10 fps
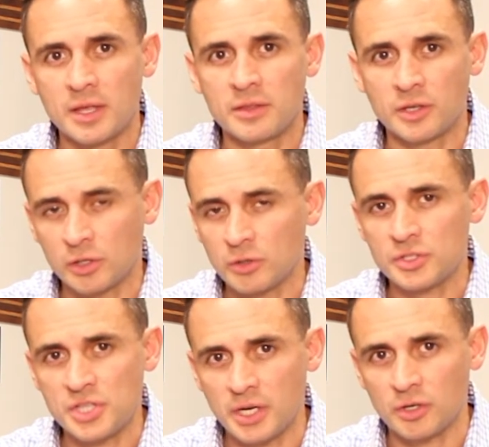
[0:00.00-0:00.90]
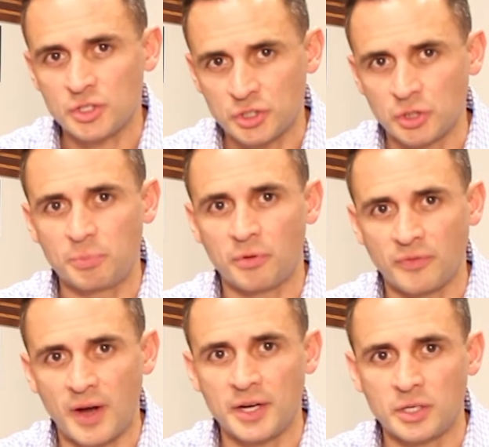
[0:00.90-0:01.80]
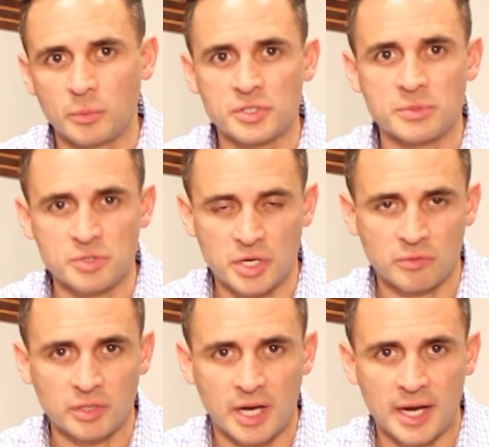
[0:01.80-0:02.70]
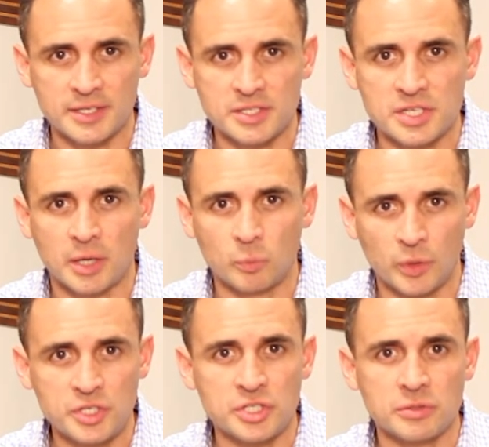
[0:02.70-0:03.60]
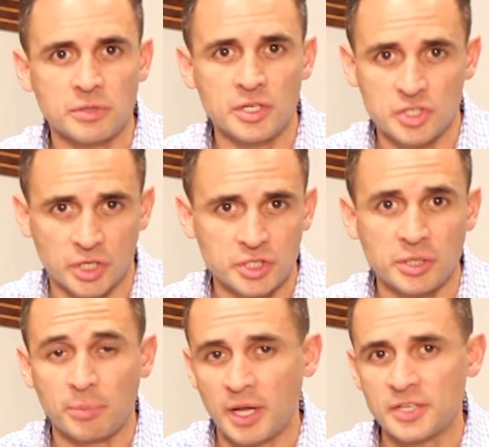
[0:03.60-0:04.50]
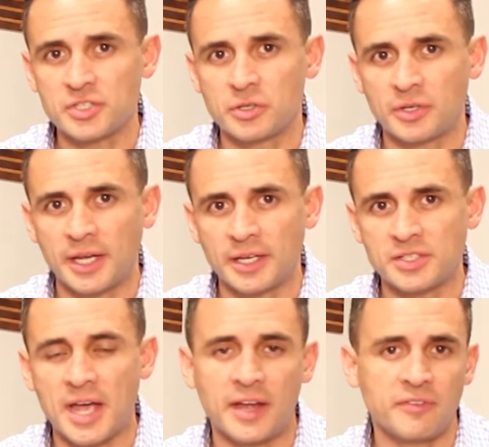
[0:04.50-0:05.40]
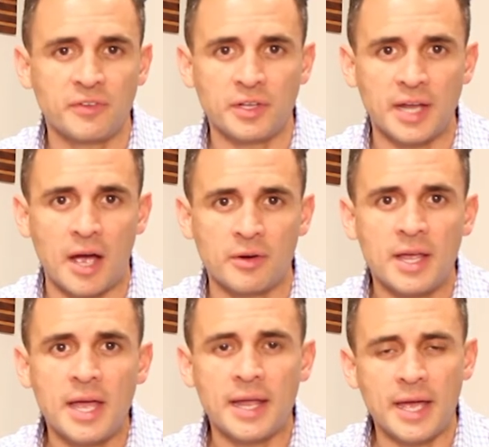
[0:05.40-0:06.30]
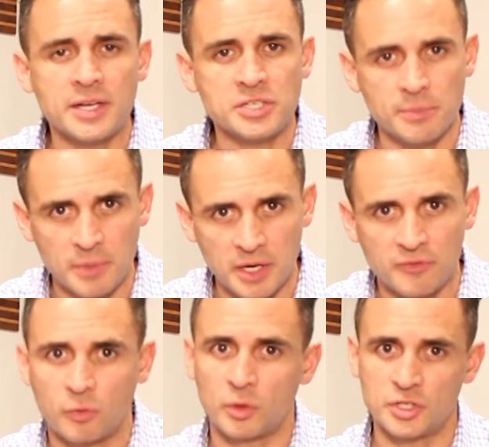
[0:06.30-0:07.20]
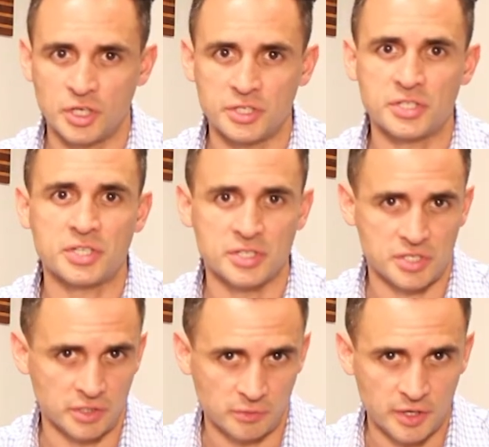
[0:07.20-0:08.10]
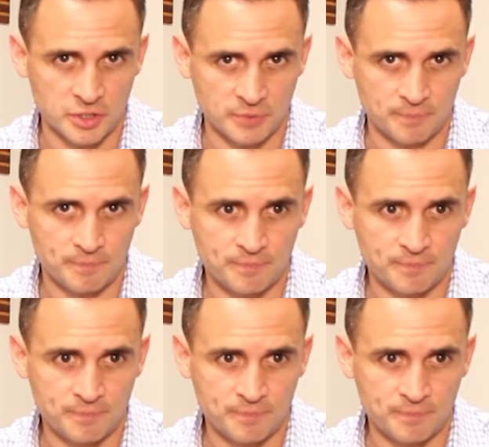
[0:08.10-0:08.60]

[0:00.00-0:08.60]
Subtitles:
The clerks there should provide you with some general guidance on which injunction applies to your case, how to fill it out, and how to submit it for a judge's consideration.